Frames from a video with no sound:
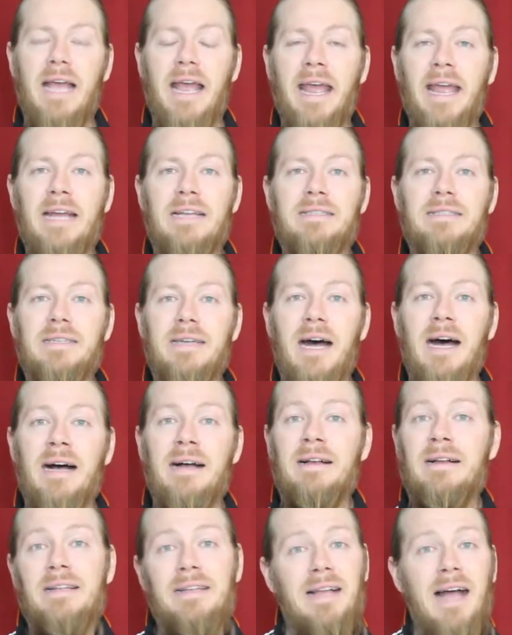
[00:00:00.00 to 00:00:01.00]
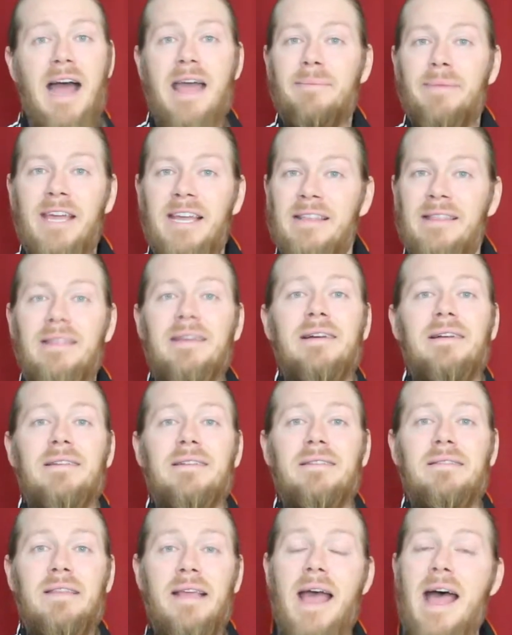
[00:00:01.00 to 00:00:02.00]
And I mean,
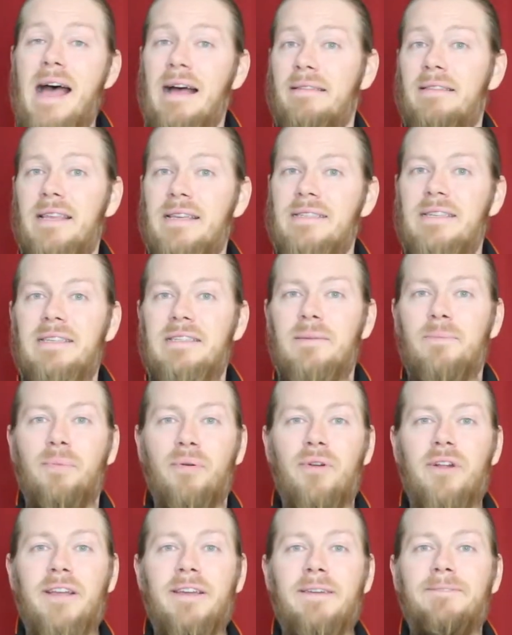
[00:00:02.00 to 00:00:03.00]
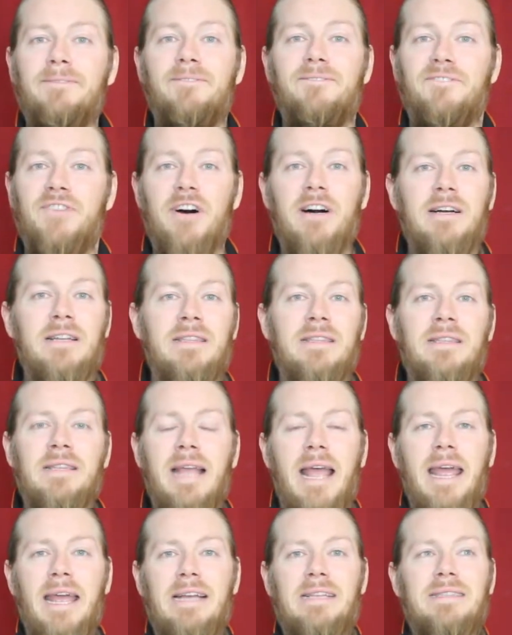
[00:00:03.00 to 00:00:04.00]
yeah, this is a pretty
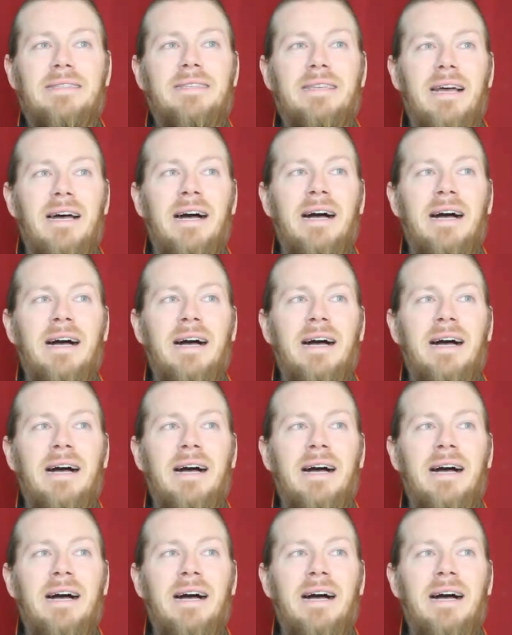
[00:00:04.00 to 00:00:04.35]
fun, and